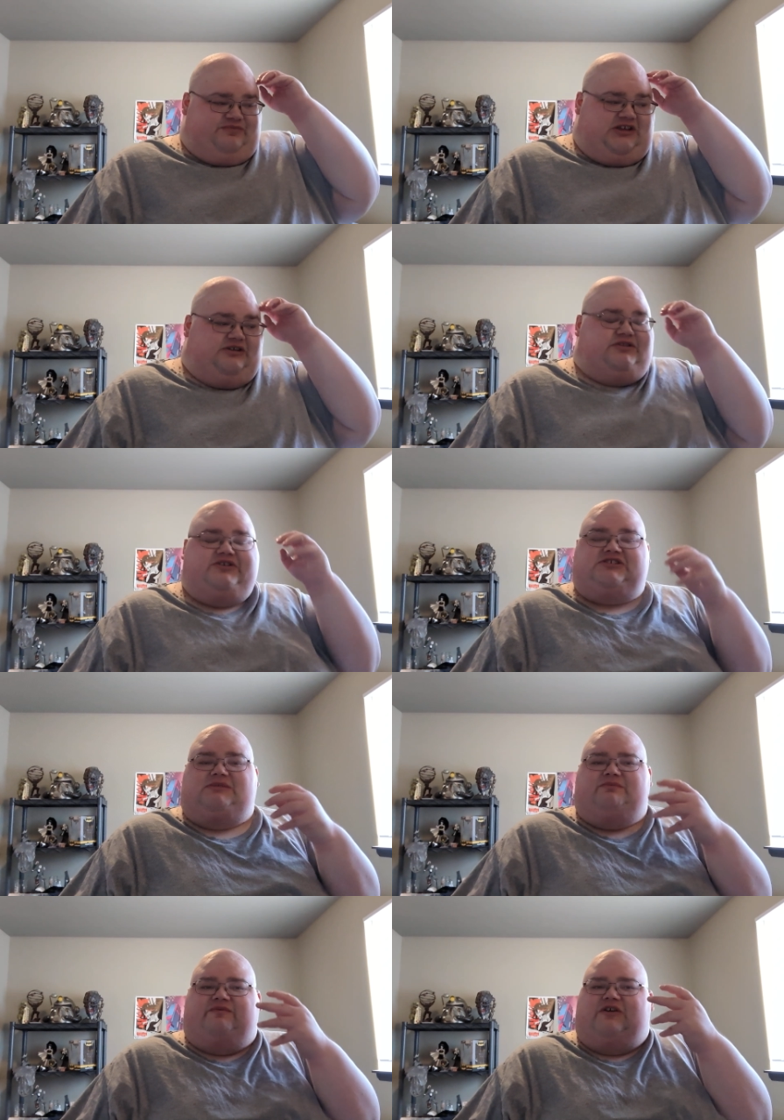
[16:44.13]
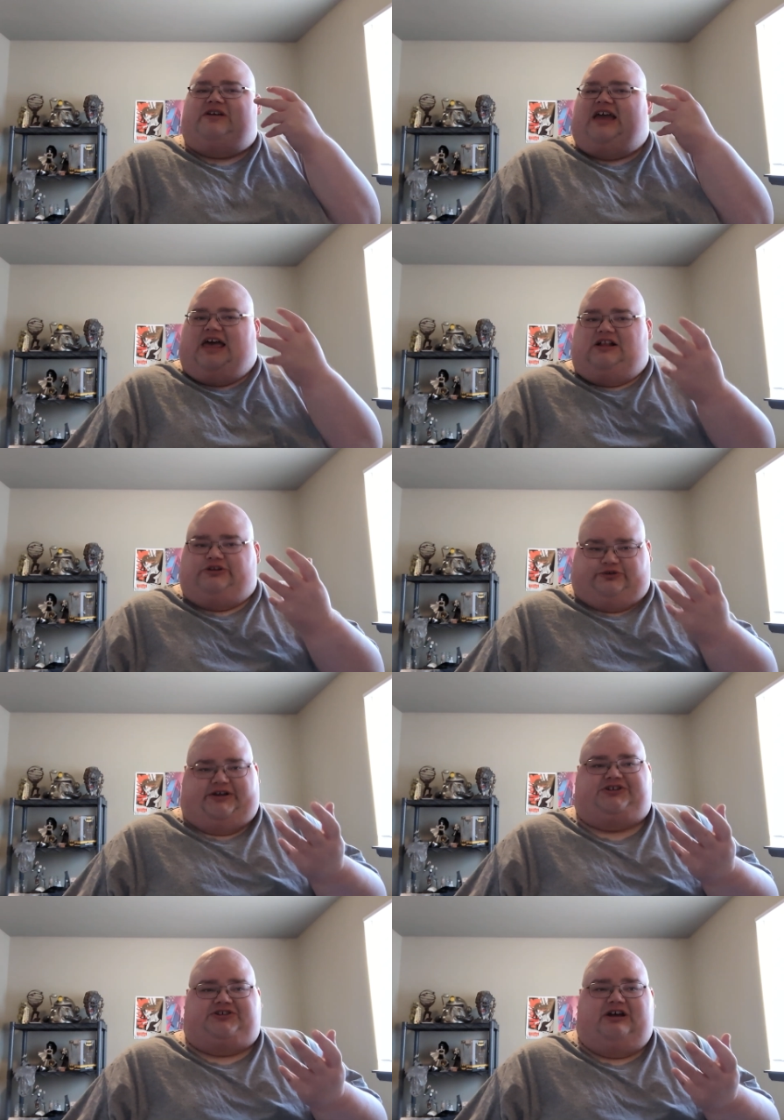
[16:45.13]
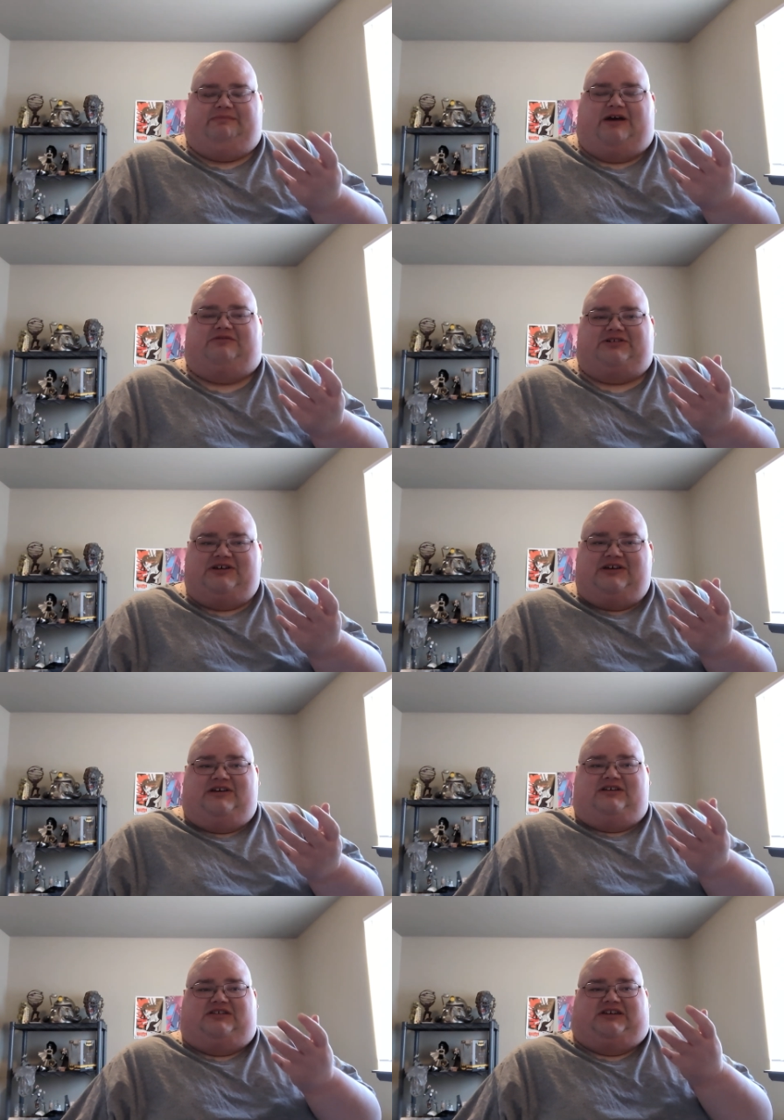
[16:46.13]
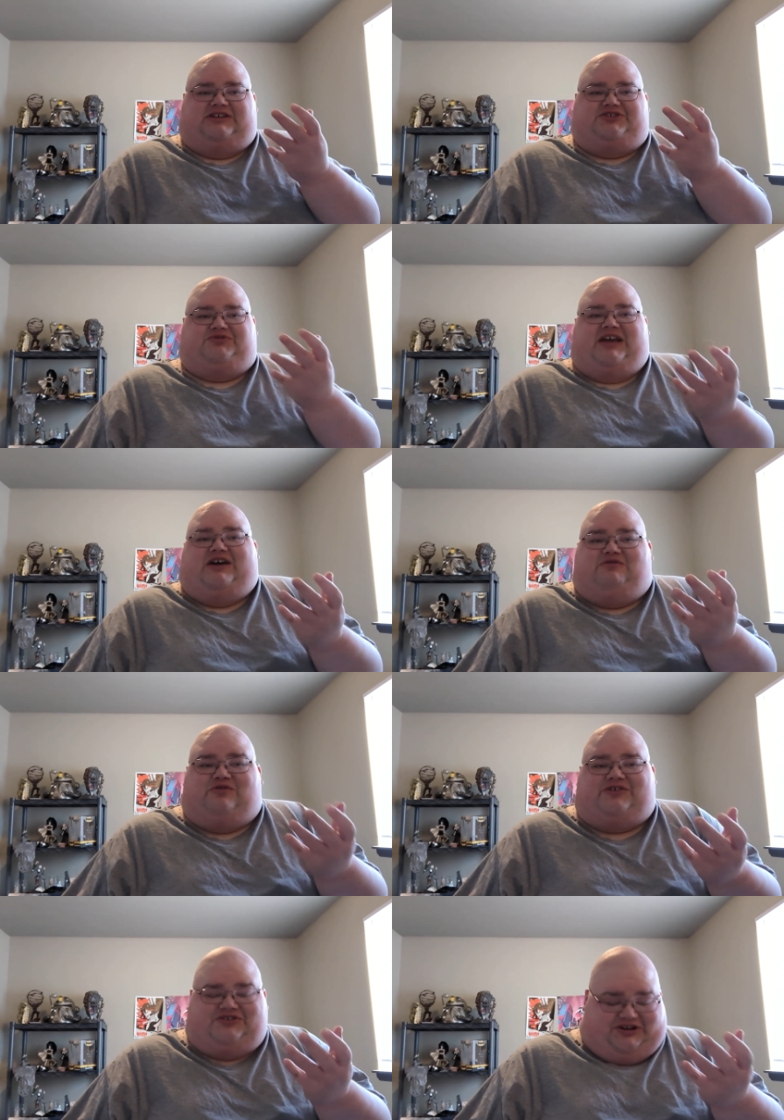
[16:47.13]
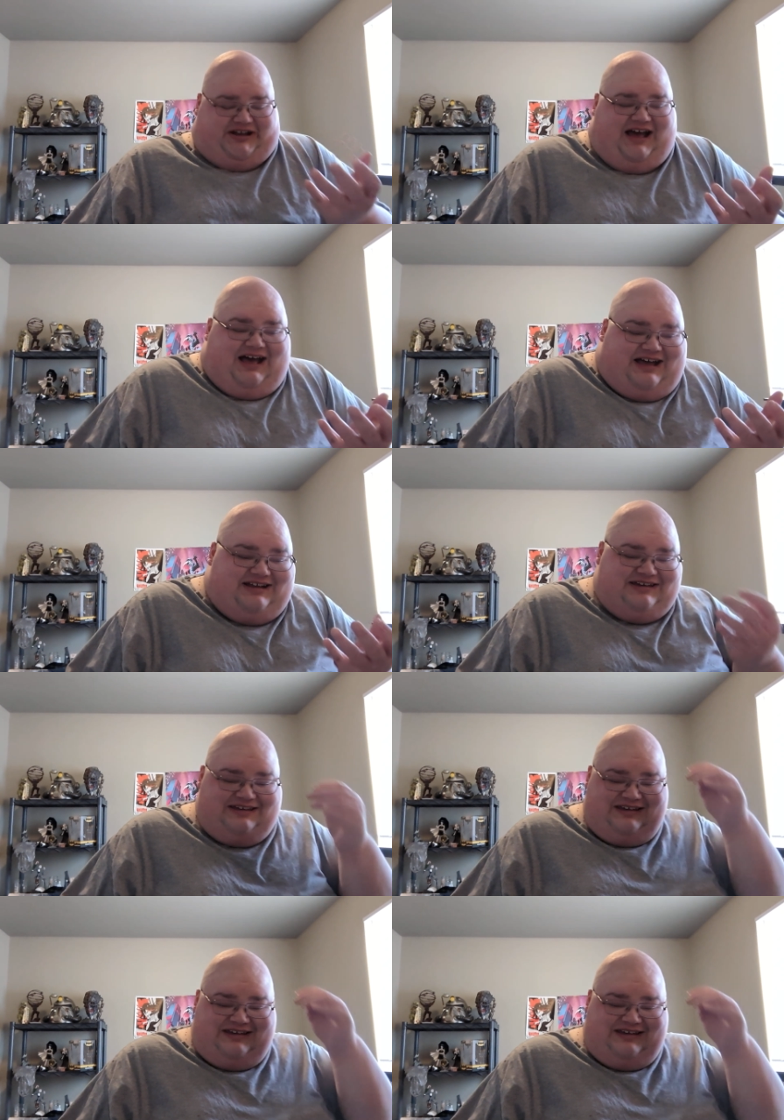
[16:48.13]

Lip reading: You know, there is something very eldritch about the Judeo-Christian God.